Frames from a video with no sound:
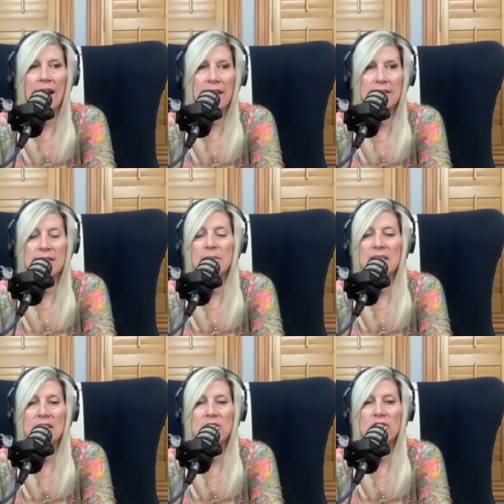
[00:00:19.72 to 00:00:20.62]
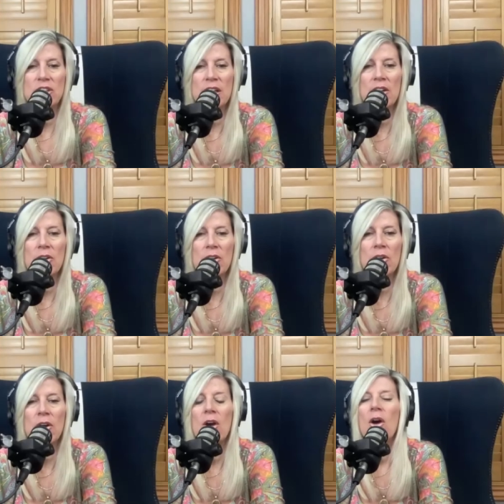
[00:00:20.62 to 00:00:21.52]
i need some attention
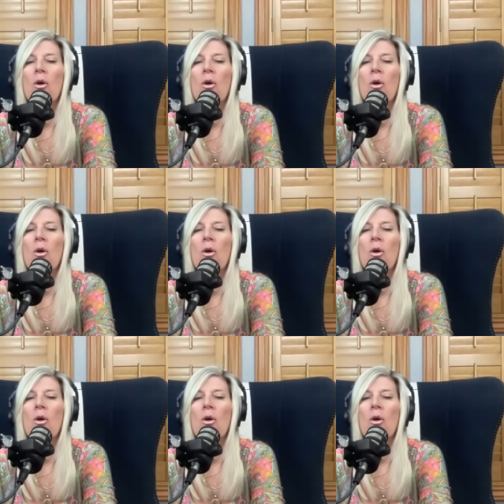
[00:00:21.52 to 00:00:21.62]
here